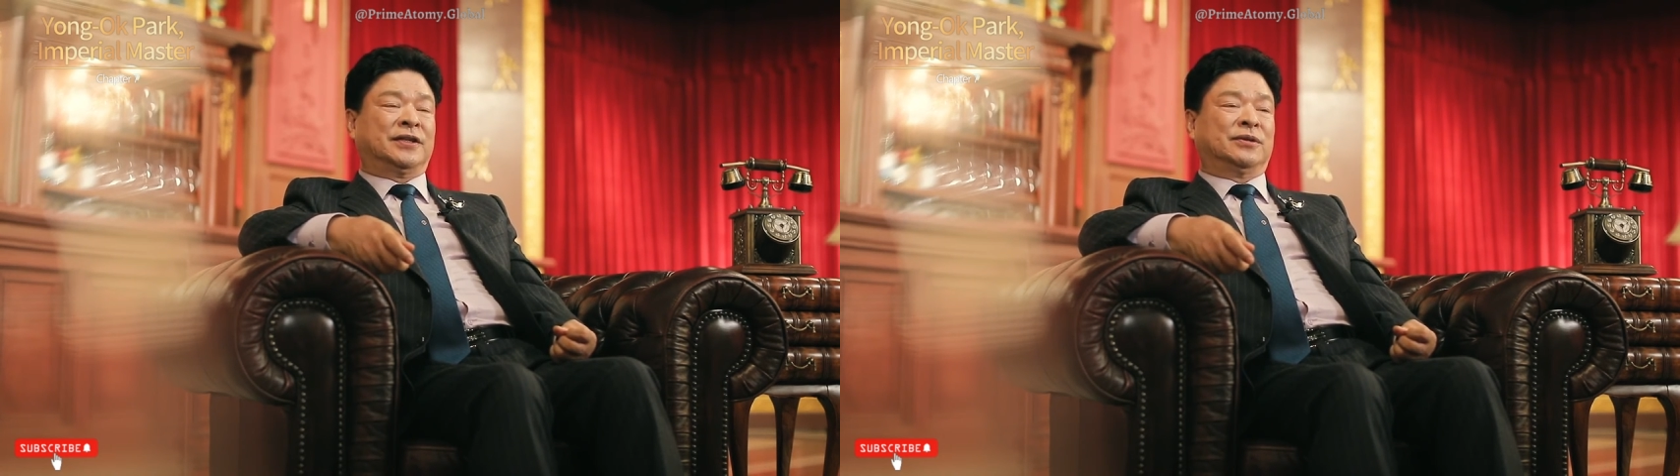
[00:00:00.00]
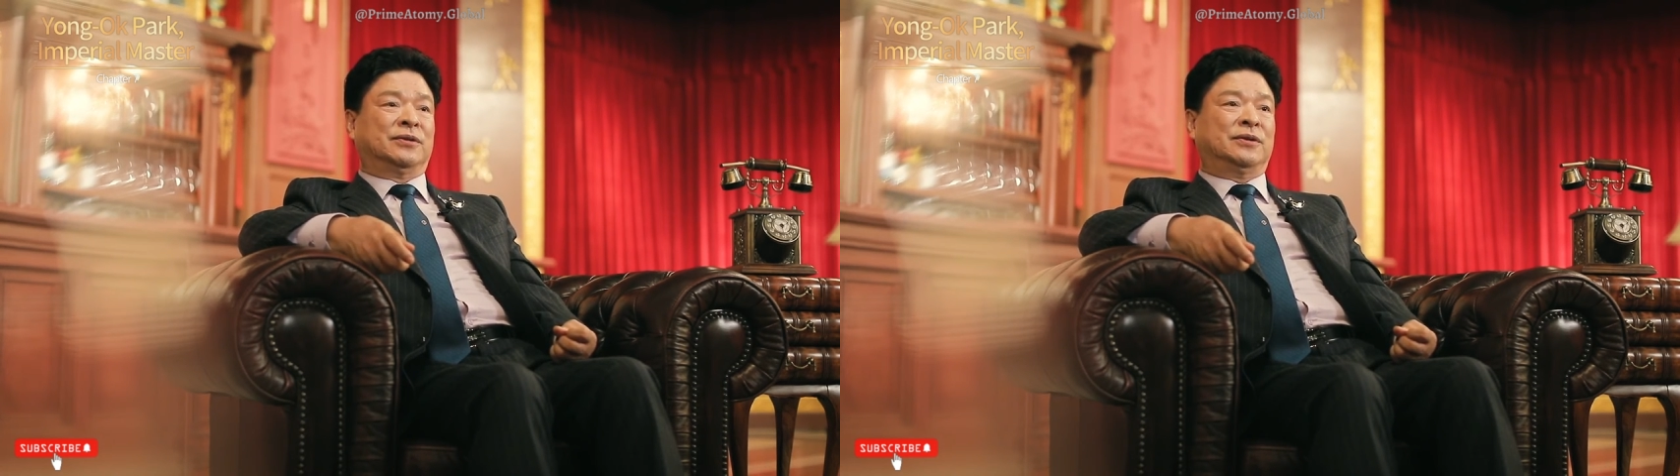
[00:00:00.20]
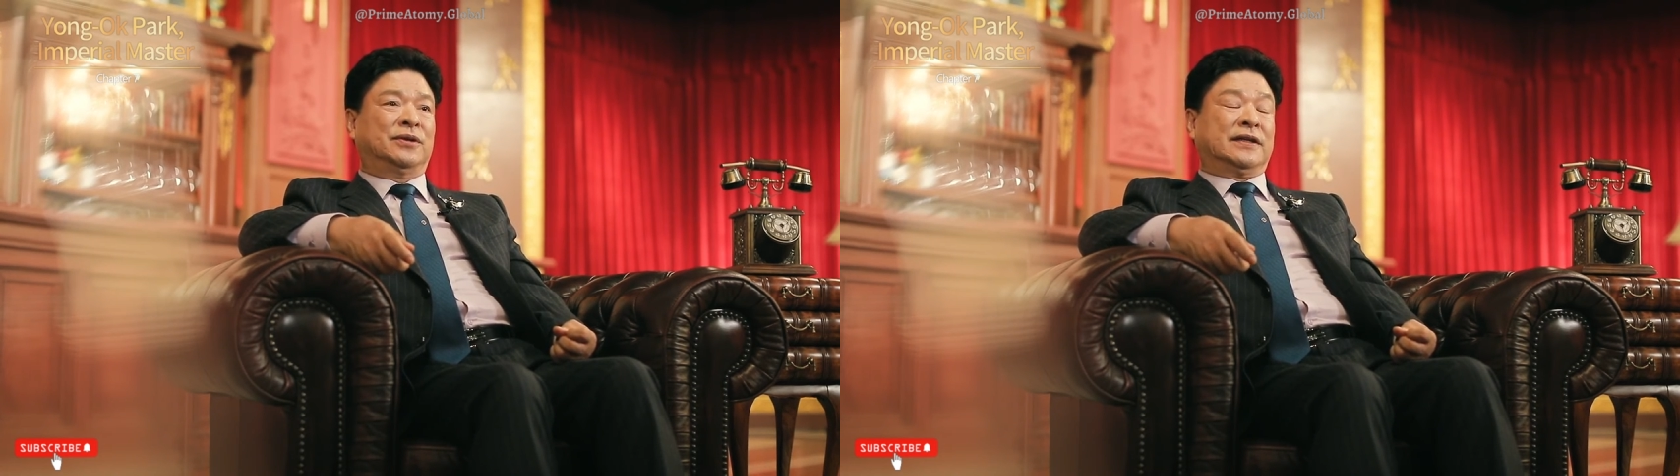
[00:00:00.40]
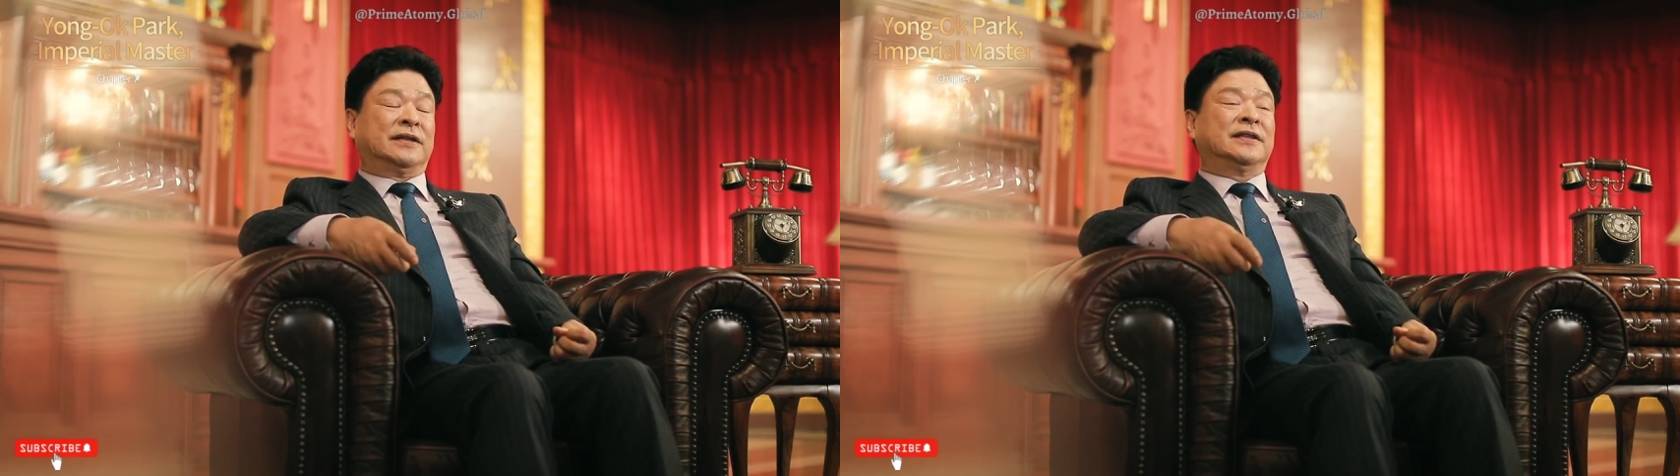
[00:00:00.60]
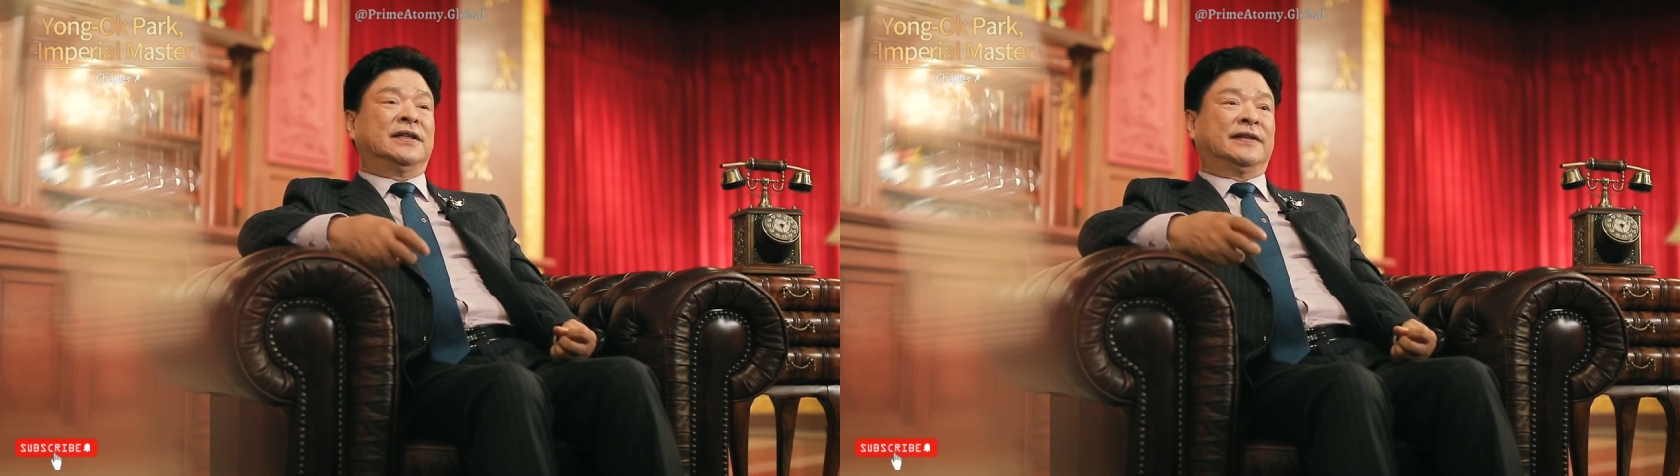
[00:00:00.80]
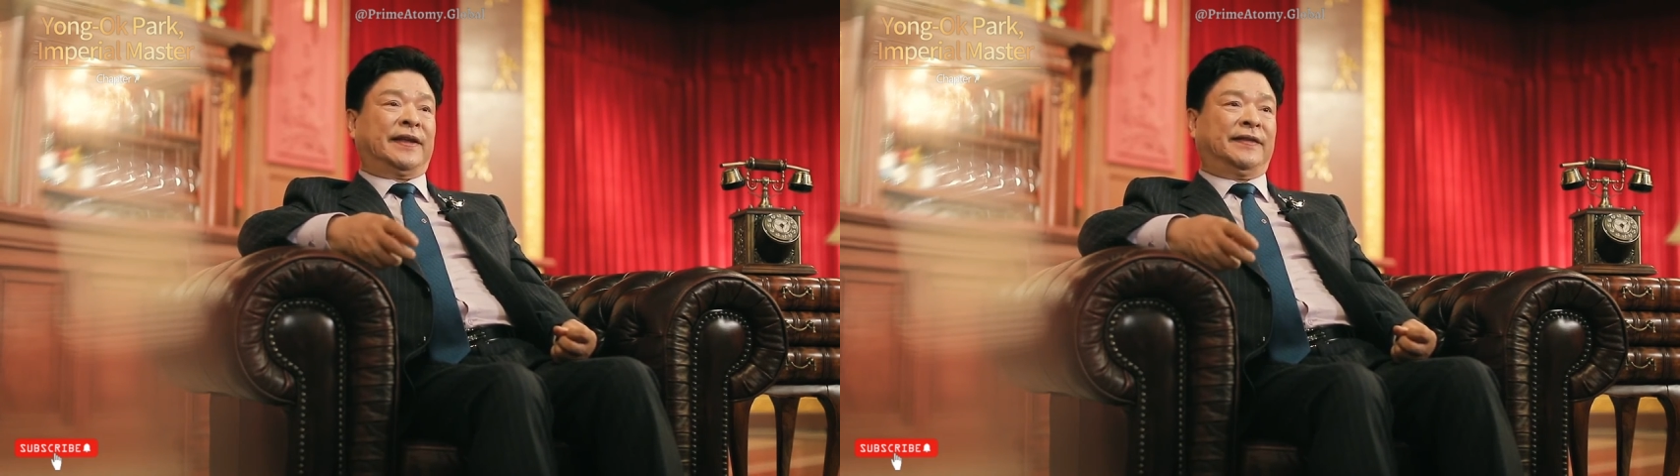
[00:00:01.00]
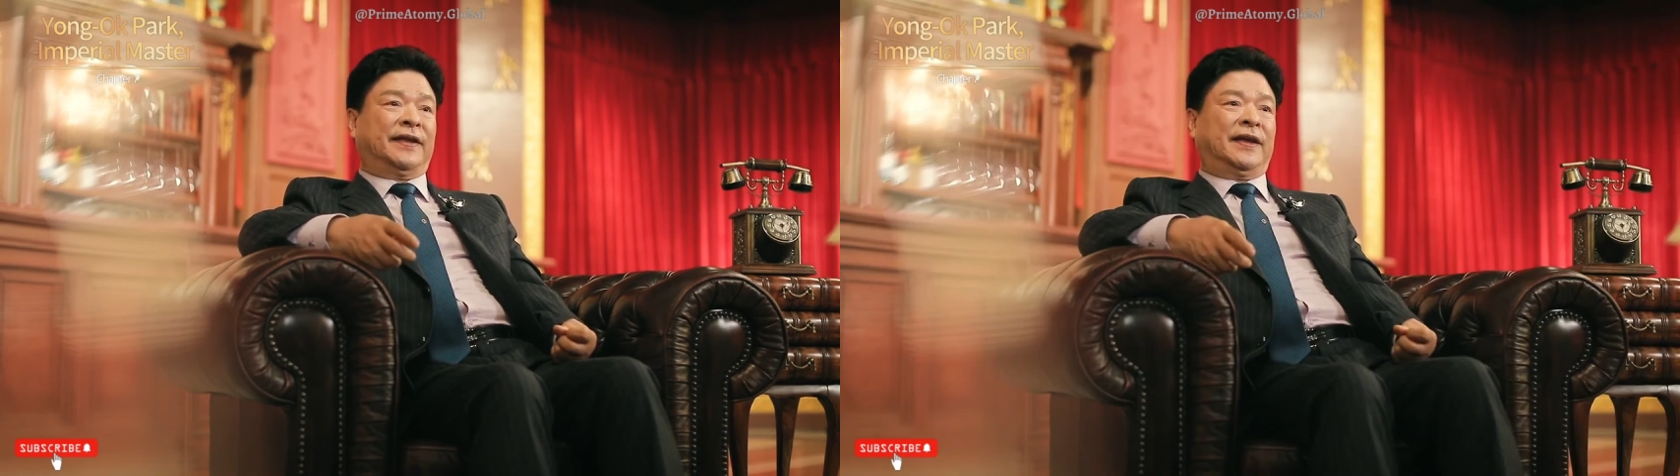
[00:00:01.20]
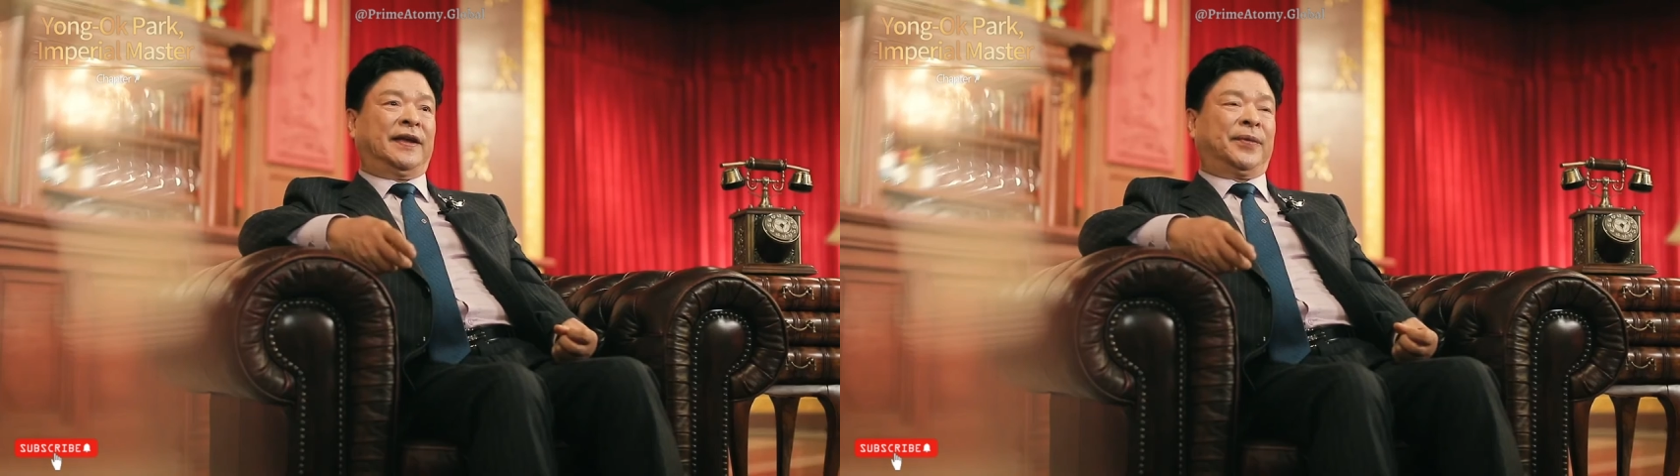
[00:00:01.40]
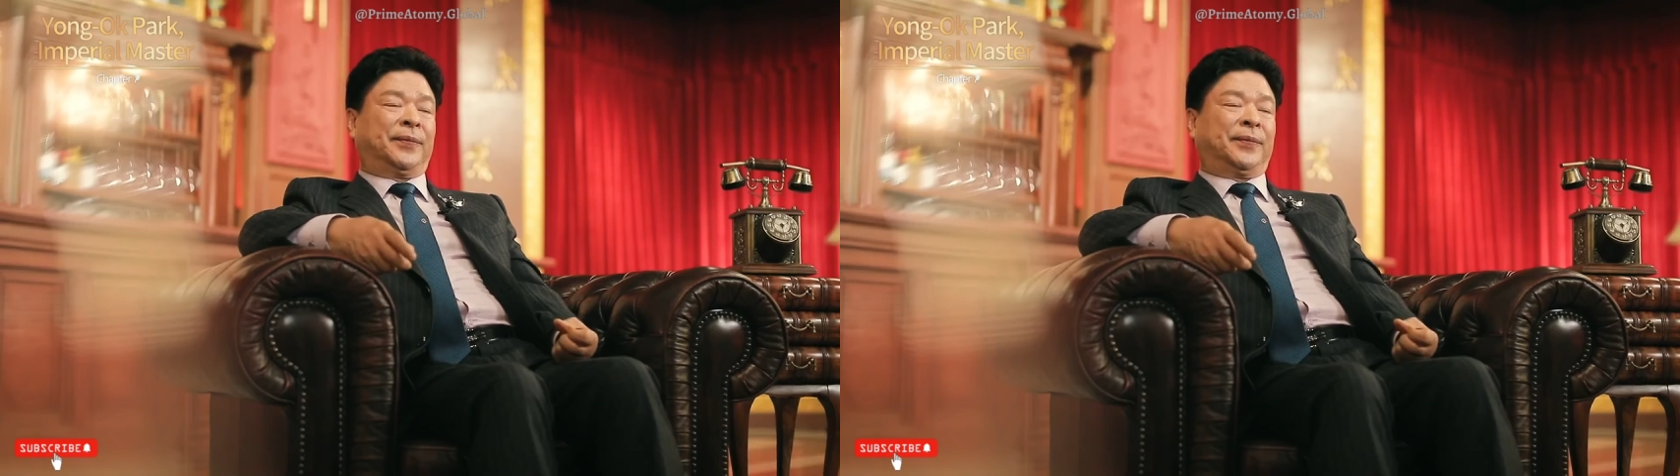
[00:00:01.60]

now, or some of them